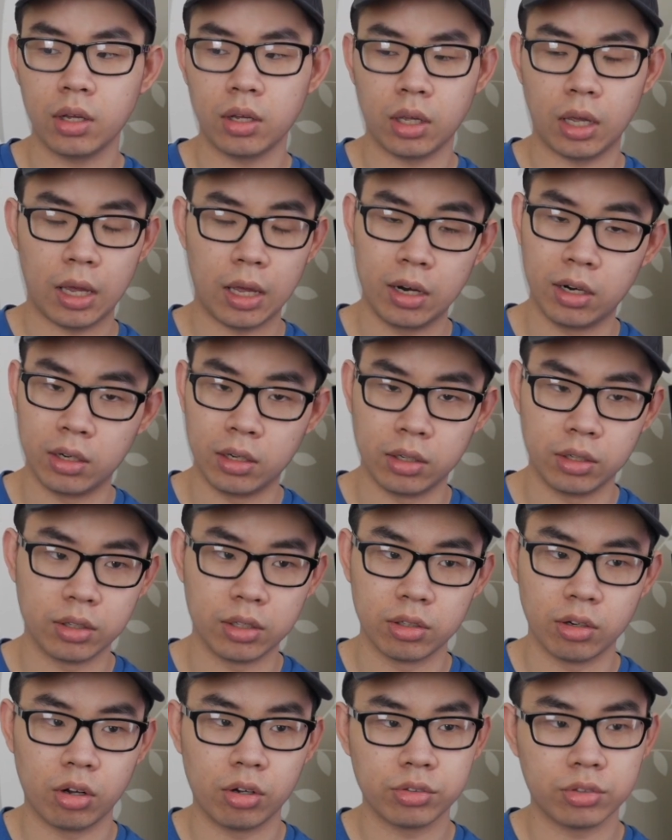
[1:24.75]
And you
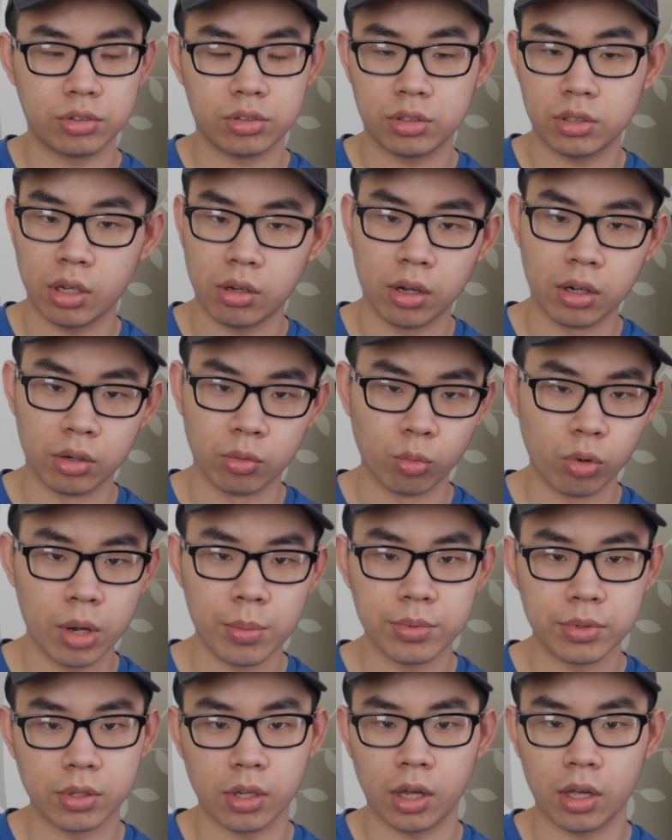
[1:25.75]
can also sell on
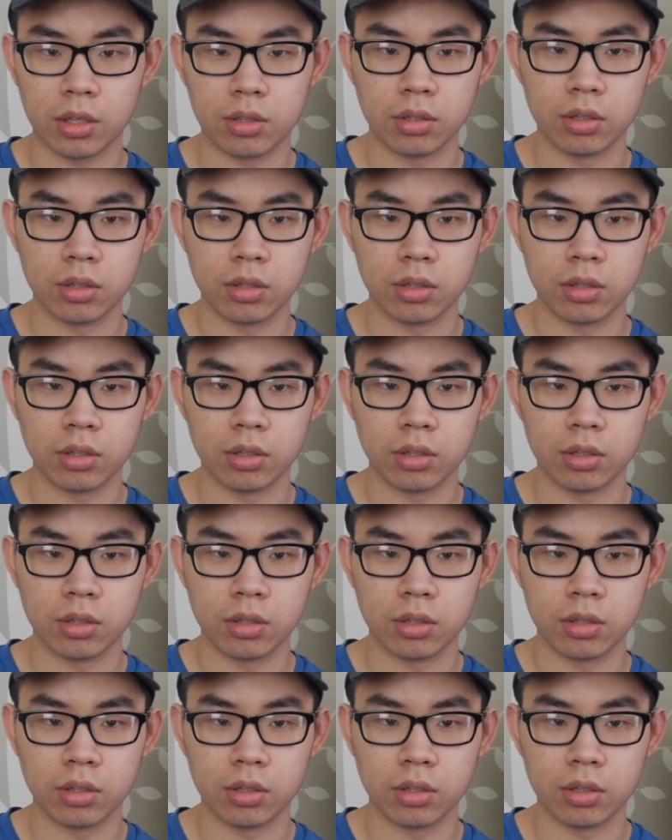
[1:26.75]
websites.